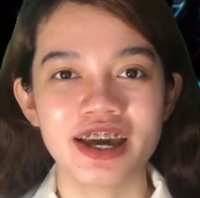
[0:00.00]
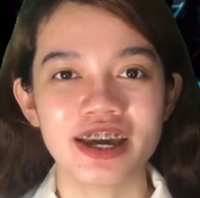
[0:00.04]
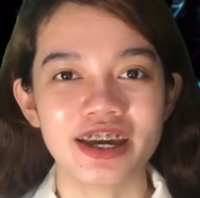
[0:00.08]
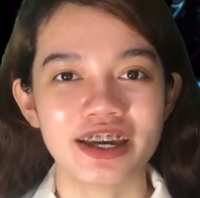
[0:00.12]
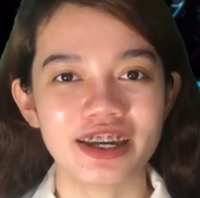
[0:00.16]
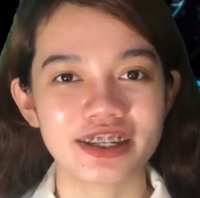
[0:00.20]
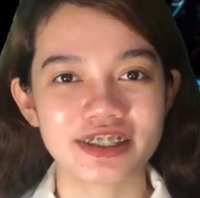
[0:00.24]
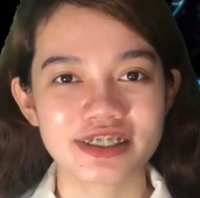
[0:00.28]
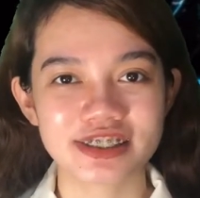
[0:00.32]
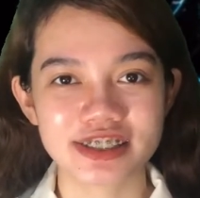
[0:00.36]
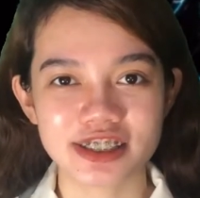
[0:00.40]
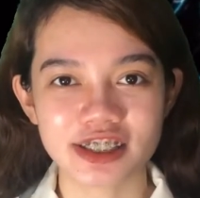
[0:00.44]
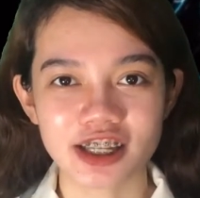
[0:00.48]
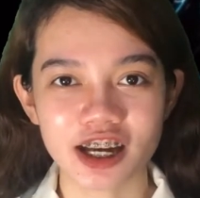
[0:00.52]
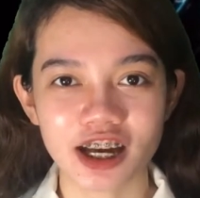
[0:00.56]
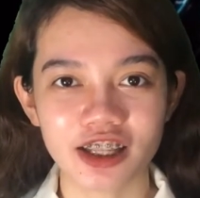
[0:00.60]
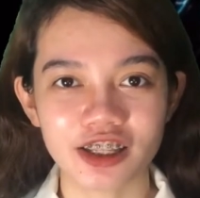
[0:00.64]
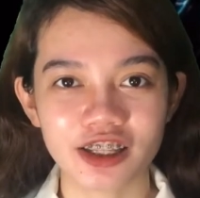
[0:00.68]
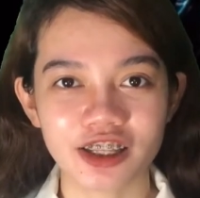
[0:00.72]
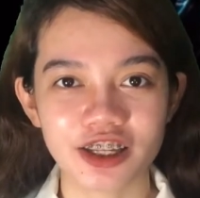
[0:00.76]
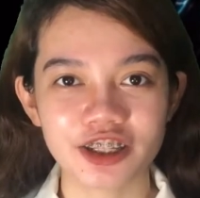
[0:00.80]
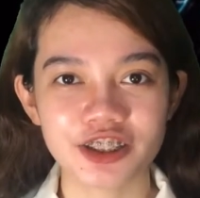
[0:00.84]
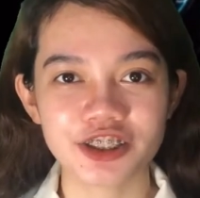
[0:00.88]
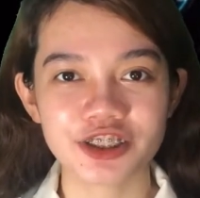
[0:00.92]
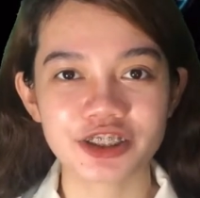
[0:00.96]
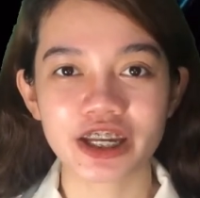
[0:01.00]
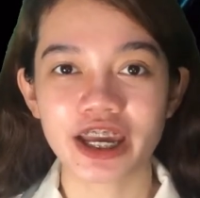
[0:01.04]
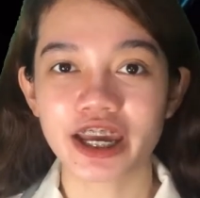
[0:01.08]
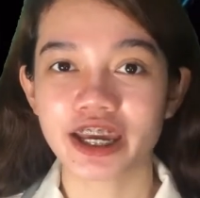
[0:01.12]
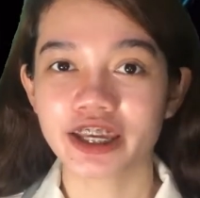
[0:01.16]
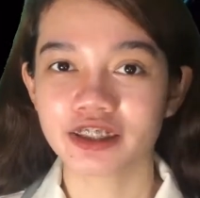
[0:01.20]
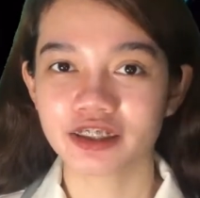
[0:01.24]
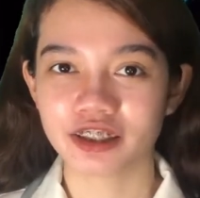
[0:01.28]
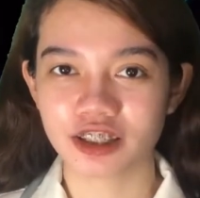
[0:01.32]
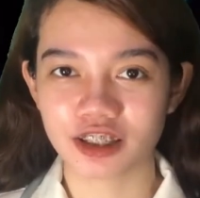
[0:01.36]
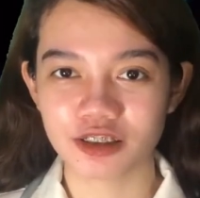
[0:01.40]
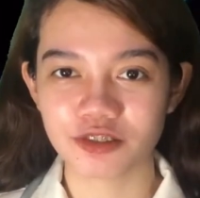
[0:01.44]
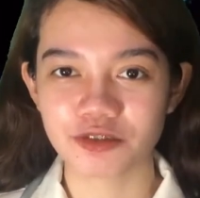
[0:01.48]
its knowledge
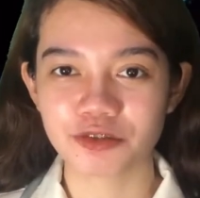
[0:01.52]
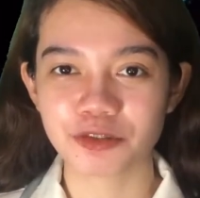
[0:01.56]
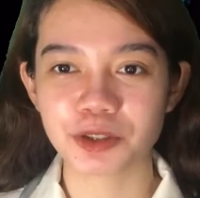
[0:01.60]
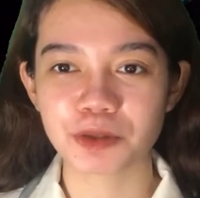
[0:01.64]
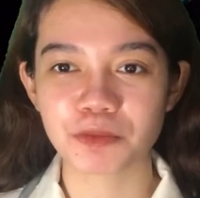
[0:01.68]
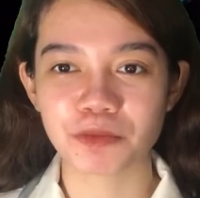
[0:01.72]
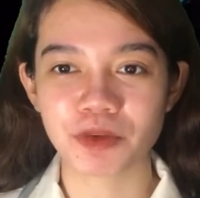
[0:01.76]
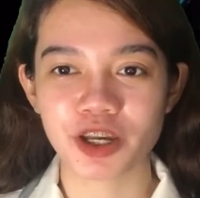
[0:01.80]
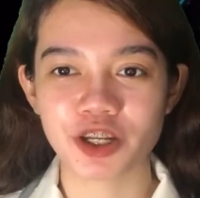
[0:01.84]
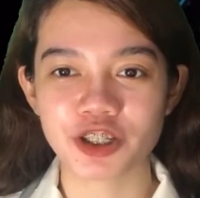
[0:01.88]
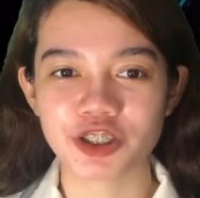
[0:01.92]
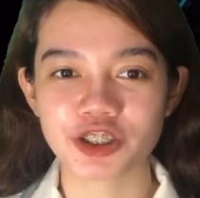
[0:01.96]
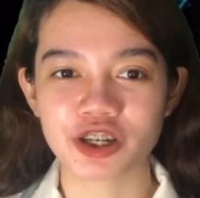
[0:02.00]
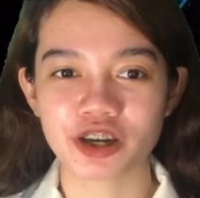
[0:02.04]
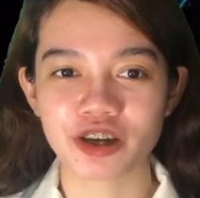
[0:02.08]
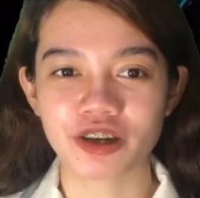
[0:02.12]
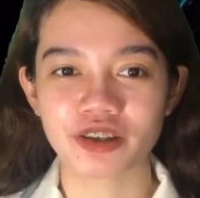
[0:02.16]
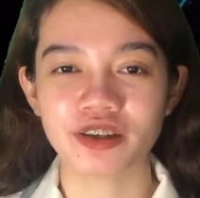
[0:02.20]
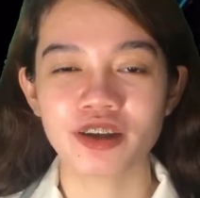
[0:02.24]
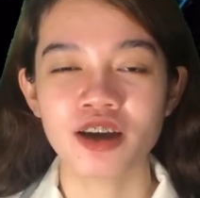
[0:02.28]
and information,